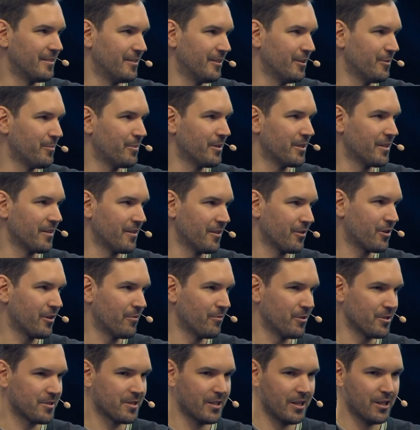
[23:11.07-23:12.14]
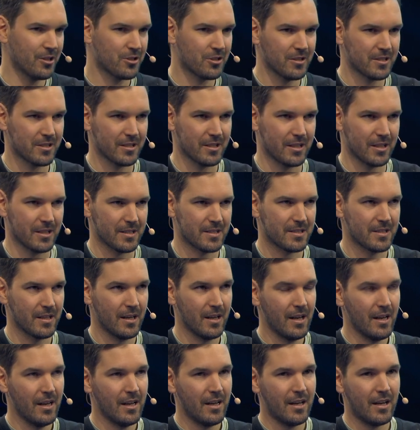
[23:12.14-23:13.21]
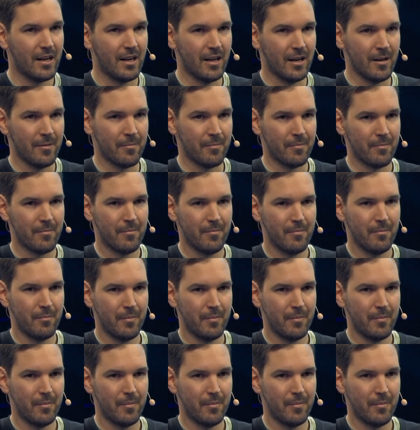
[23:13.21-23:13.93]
a little bit in the conversations is um,